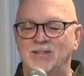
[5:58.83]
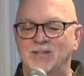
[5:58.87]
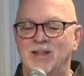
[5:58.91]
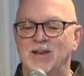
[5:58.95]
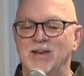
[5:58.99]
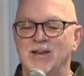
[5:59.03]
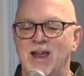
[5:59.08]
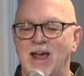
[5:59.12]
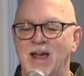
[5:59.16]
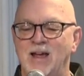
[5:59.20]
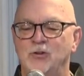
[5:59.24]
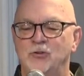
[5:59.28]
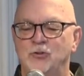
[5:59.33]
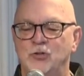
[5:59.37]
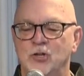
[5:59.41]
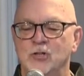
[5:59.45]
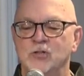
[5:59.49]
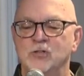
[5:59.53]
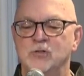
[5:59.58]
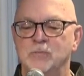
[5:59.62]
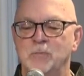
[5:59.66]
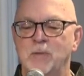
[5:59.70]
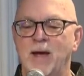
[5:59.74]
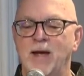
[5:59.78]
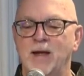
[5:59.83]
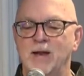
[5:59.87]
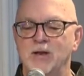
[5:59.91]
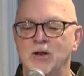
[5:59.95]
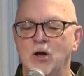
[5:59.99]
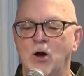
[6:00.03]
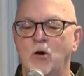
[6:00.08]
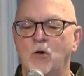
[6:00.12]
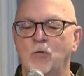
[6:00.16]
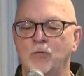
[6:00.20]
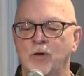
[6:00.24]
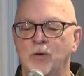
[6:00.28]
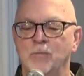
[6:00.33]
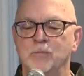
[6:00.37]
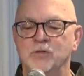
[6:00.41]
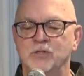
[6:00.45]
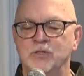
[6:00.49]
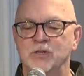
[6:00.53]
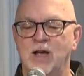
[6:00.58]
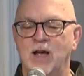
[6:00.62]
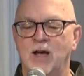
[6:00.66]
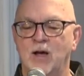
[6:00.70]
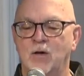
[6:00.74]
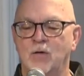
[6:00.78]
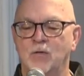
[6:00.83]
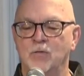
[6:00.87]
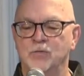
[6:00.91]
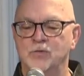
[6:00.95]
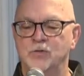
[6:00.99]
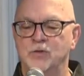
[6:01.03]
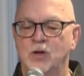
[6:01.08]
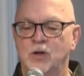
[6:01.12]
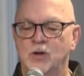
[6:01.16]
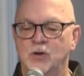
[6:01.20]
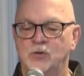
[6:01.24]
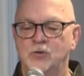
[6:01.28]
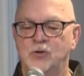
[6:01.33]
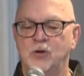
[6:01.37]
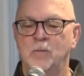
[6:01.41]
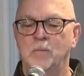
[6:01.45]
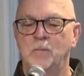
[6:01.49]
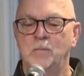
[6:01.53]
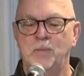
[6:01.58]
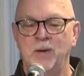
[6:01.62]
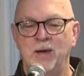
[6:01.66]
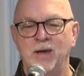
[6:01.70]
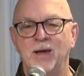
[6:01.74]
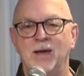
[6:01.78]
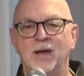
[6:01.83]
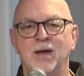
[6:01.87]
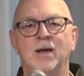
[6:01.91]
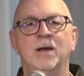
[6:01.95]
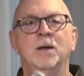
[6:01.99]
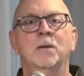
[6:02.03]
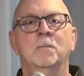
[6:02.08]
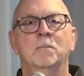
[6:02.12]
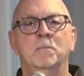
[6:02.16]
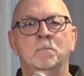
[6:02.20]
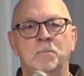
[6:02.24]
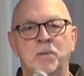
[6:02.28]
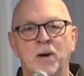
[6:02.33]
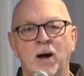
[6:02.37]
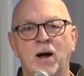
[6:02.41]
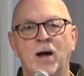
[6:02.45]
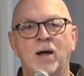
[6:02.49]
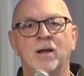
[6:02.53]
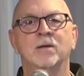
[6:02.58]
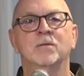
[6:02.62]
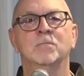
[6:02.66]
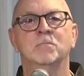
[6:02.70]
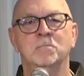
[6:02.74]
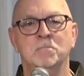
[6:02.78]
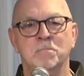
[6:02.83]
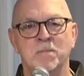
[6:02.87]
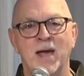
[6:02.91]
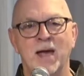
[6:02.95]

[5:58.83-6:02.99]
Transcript: That the nations may know themselves to be but